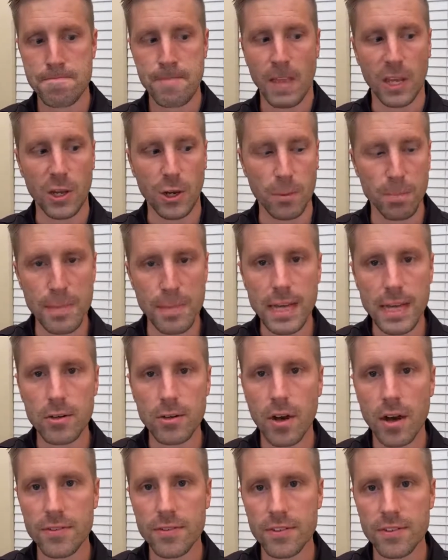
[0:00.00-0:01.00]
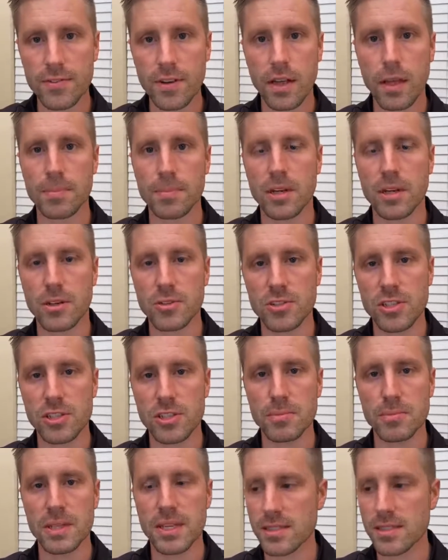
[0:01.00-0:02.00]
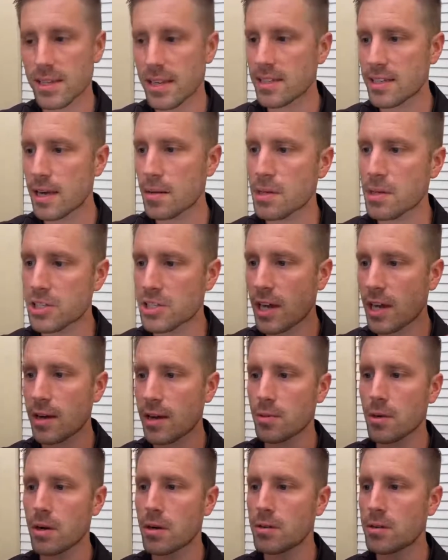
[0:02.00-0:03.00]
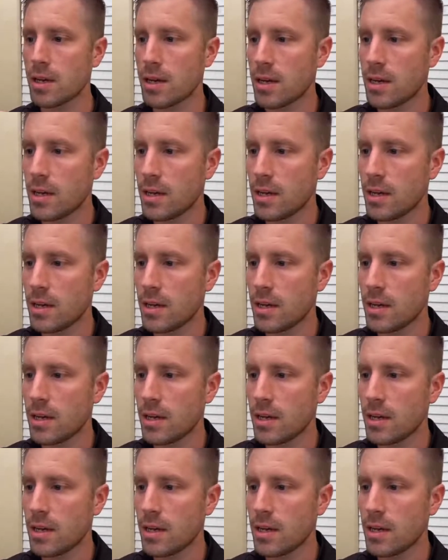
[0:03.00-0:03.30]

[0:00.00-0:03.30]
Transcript: You're better off developing your own system, because guess how much Tyrone